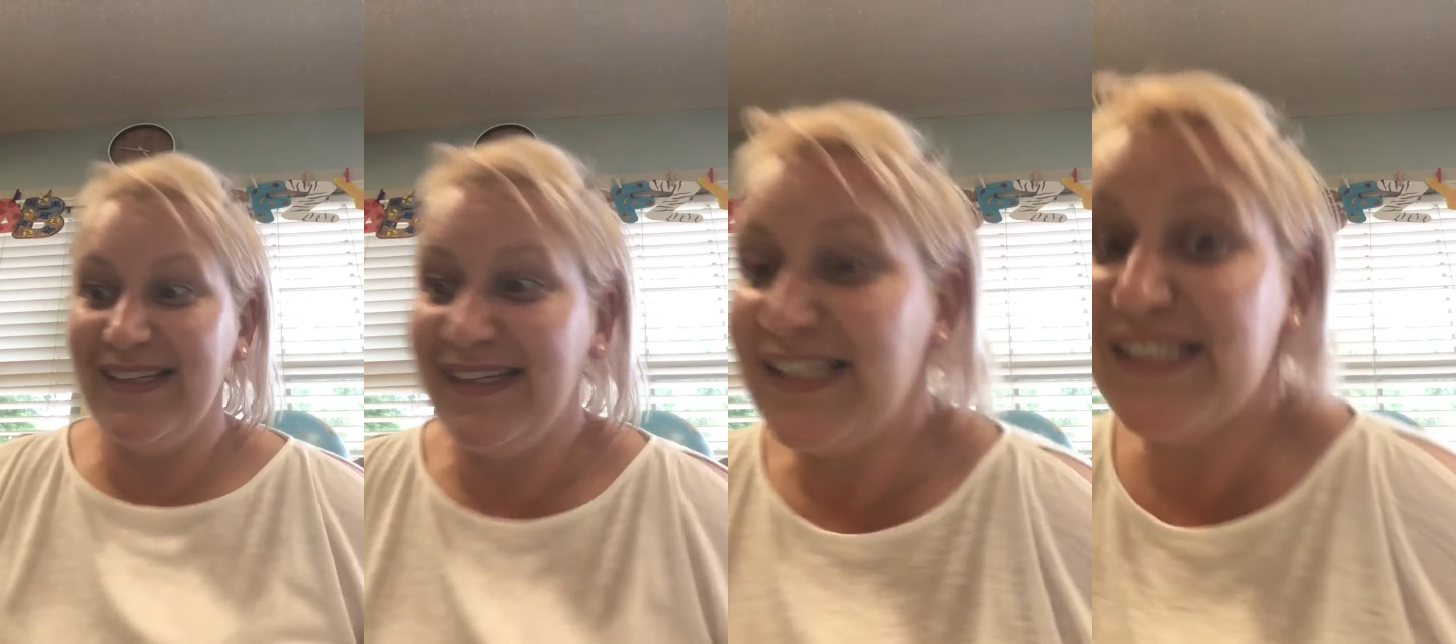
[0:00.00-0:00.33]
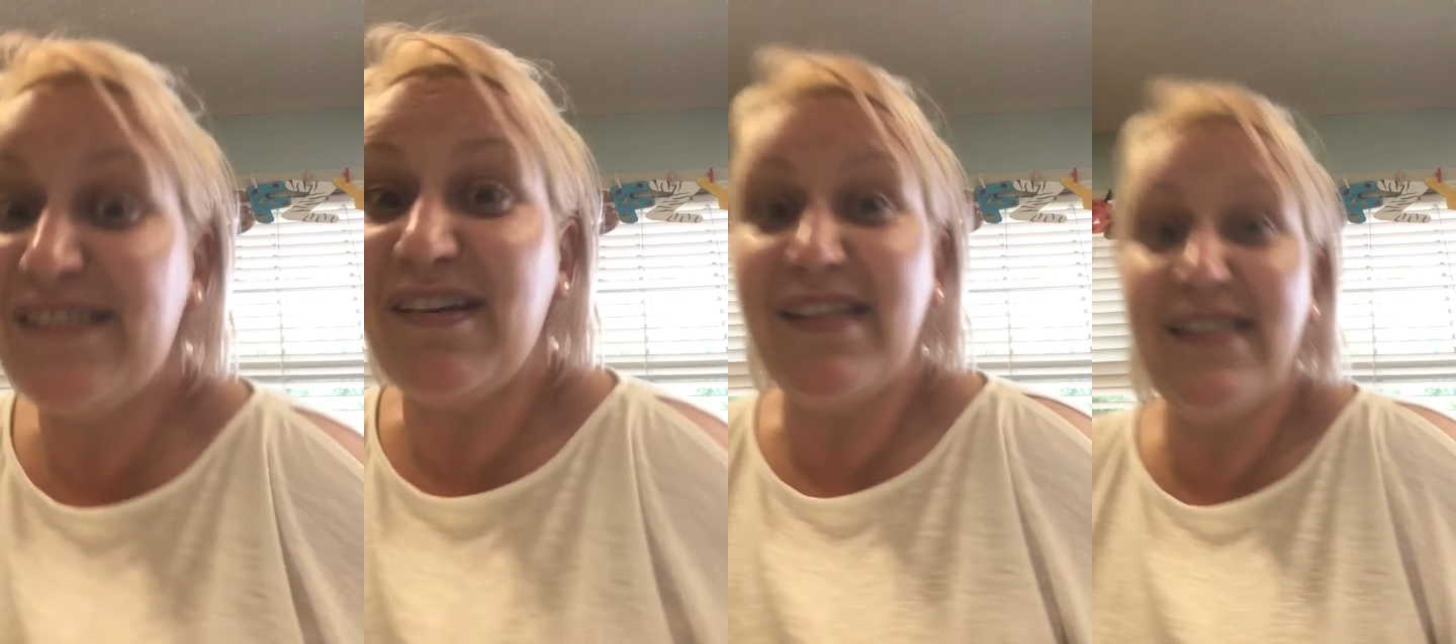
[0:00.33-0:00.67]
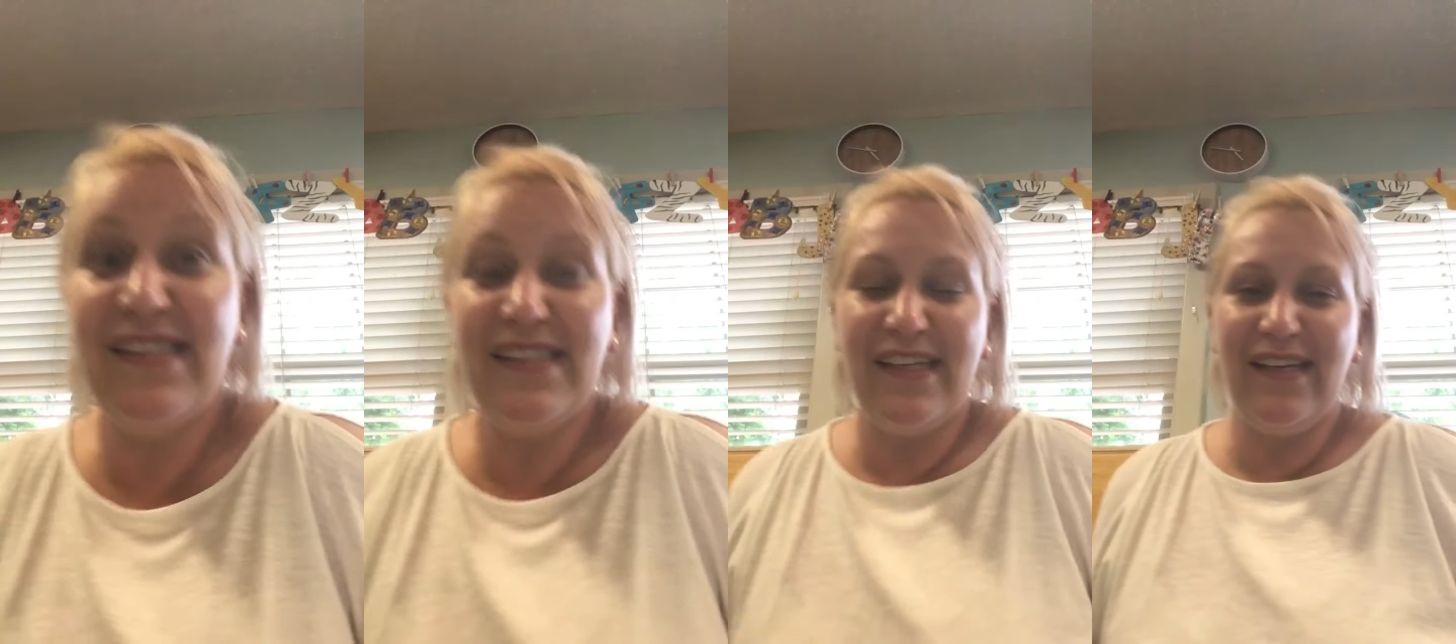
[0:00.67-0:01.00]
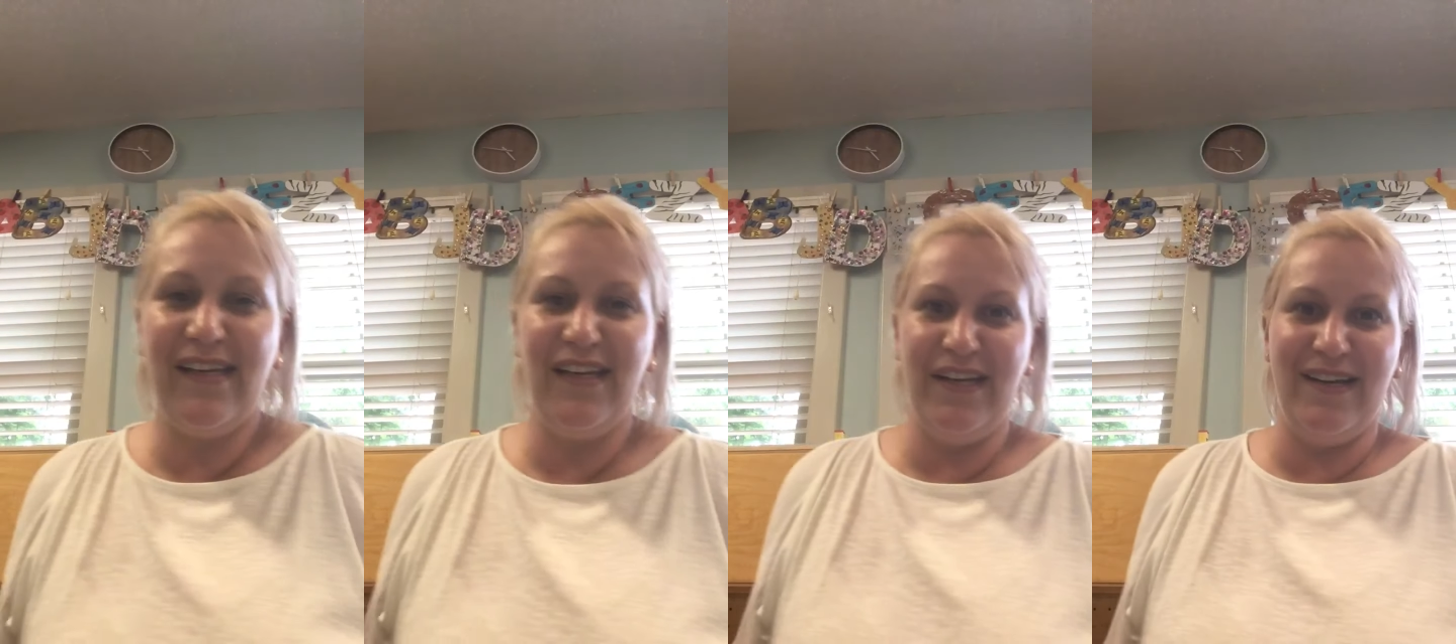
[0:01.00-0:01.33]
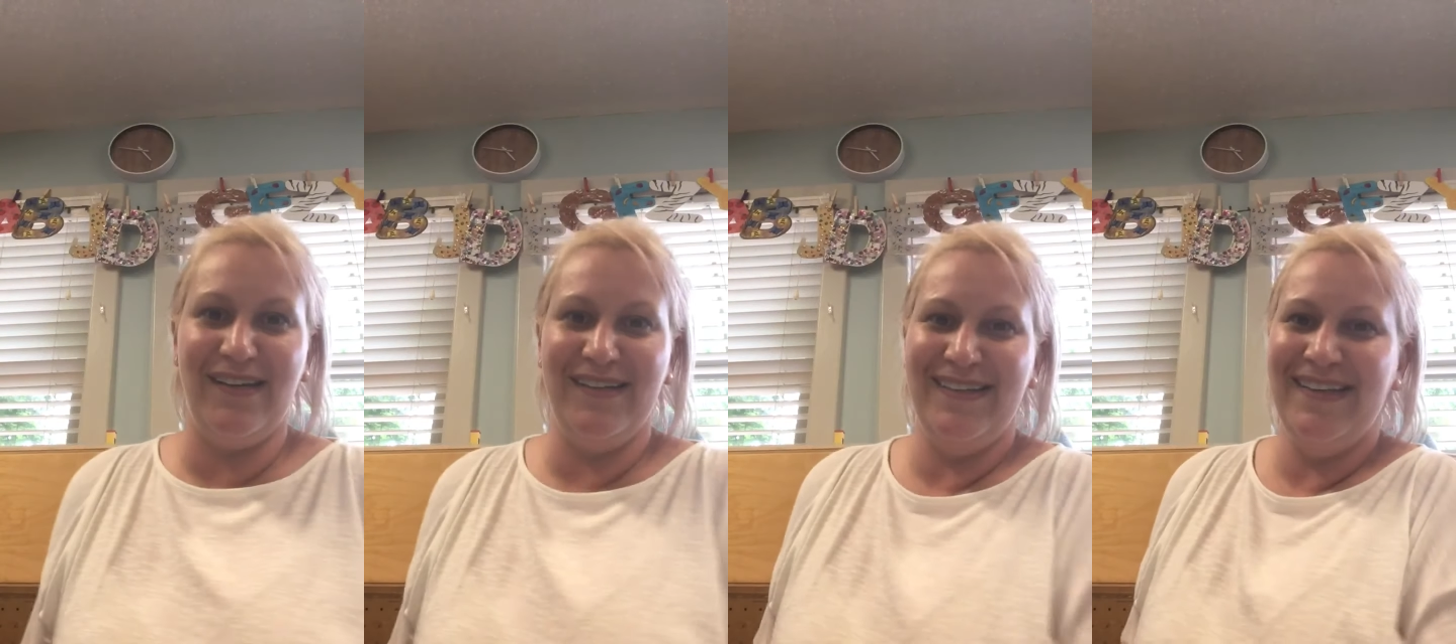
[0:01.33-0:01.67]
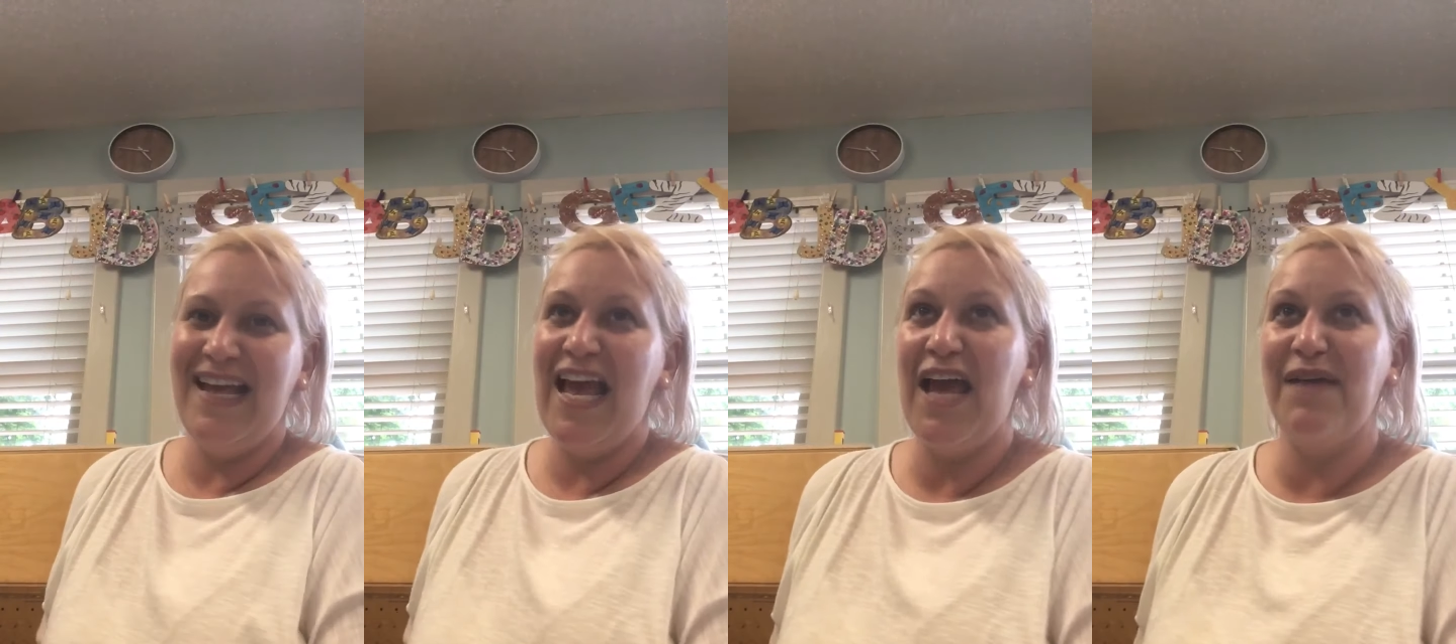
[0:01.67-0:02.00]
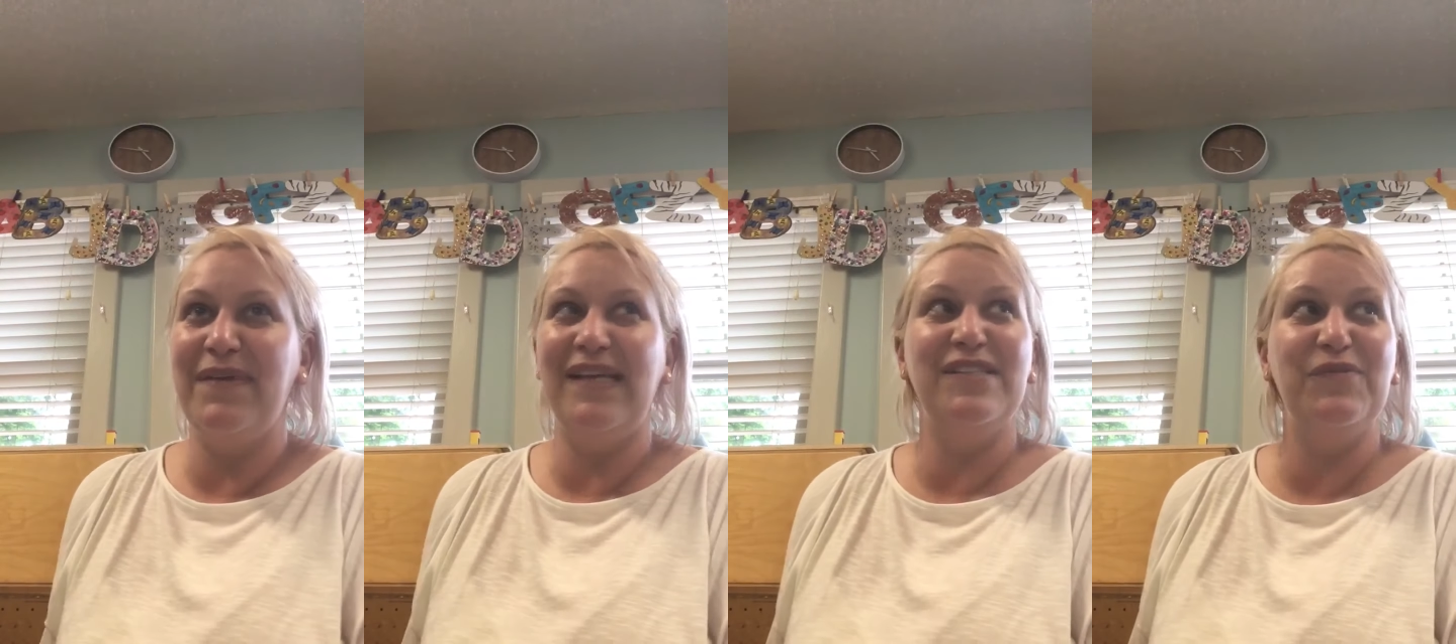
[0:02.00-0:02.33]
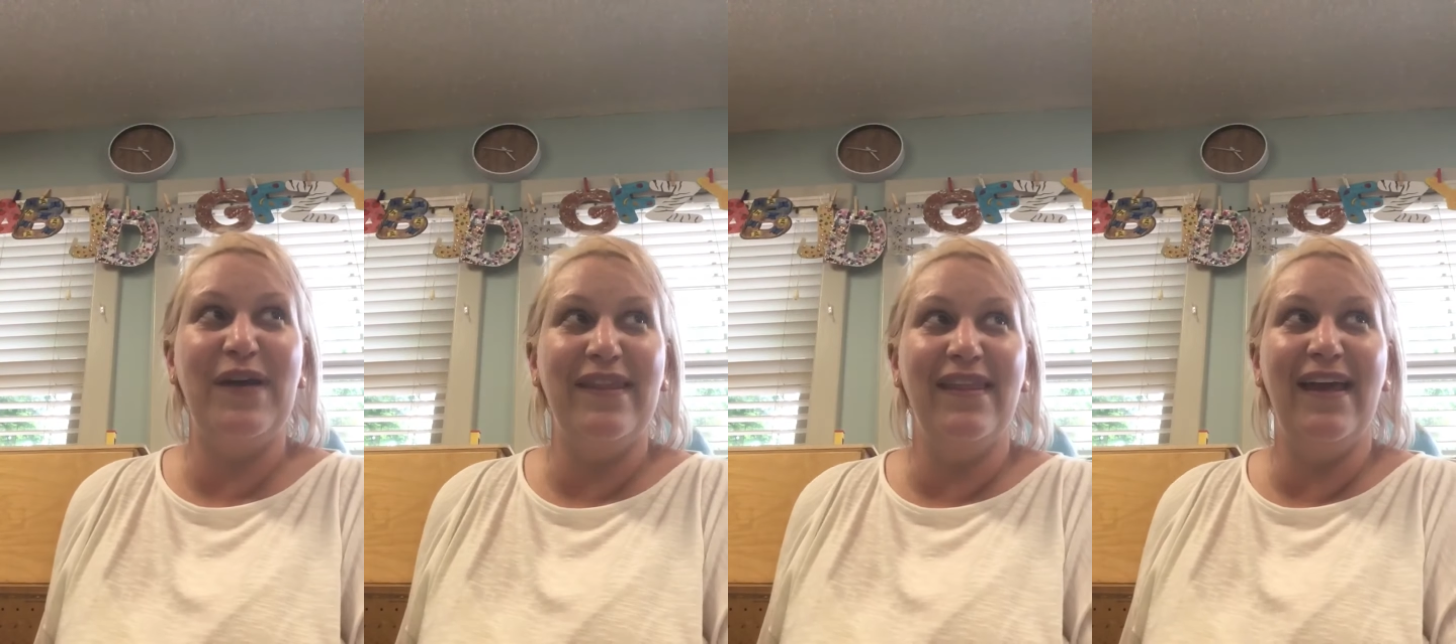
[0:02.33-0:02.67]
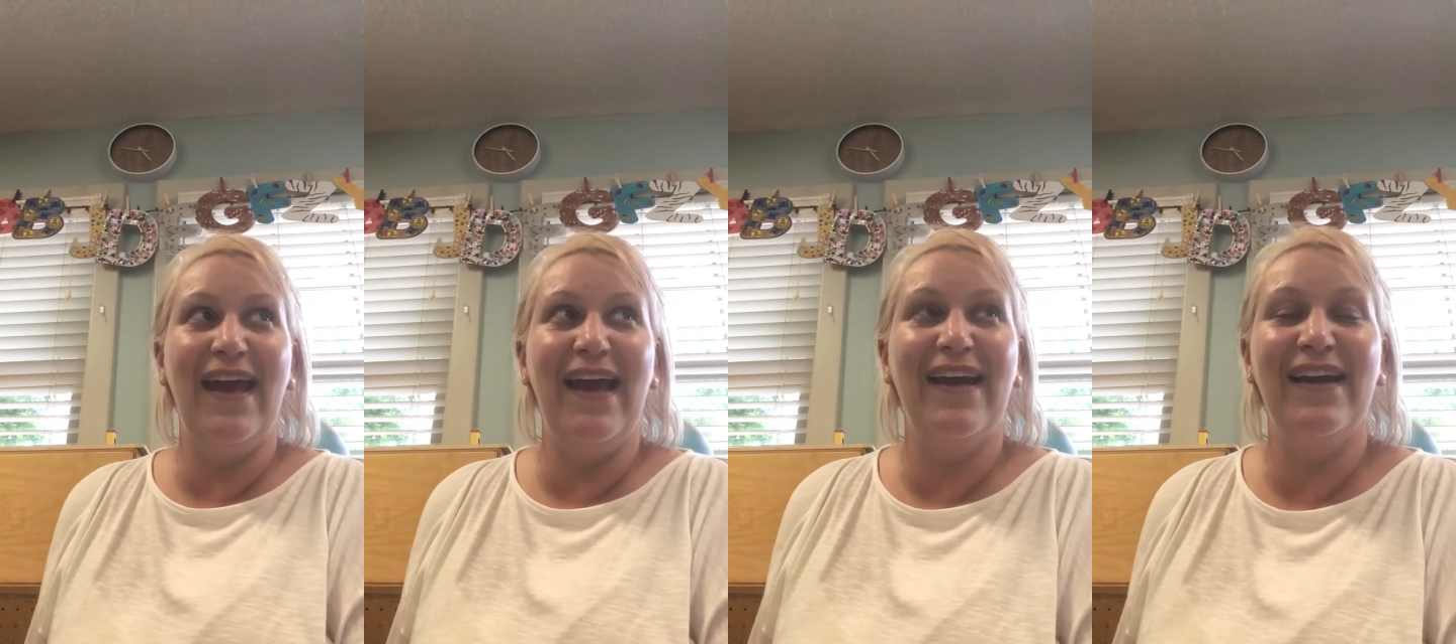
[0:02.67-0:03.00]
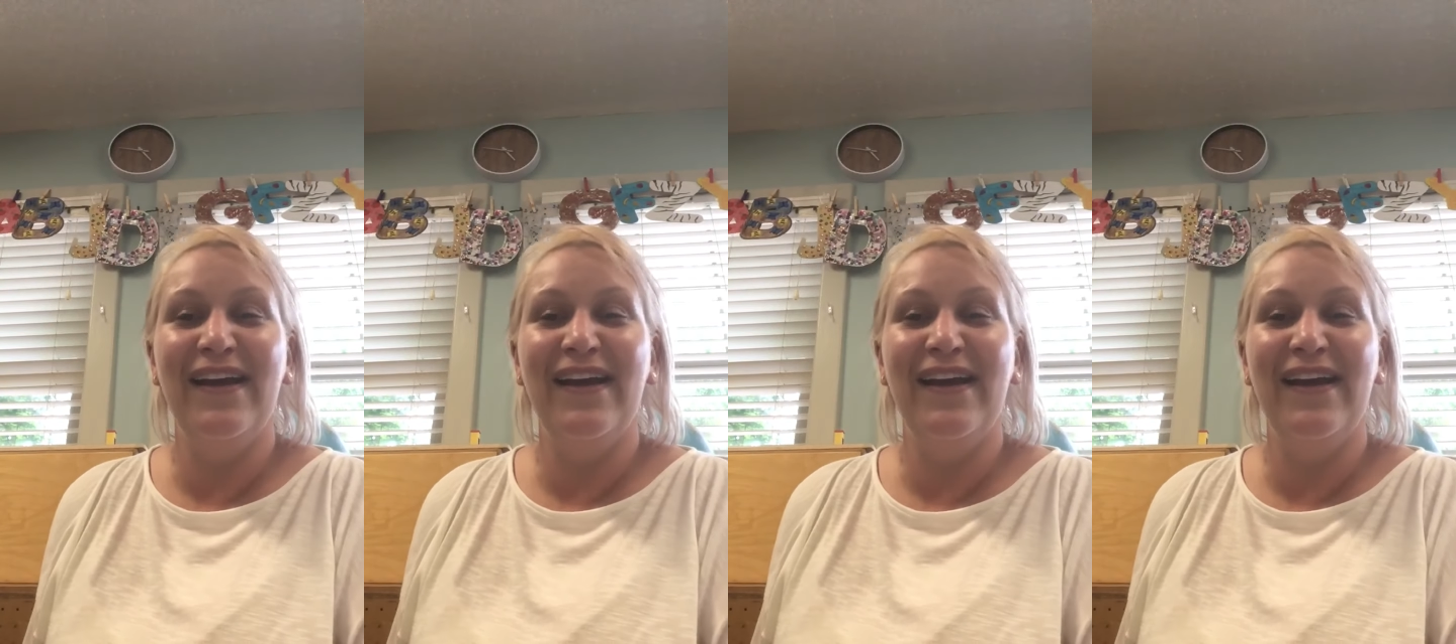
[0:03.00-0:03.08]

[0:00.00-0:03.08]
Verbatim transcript: succeed. That means when they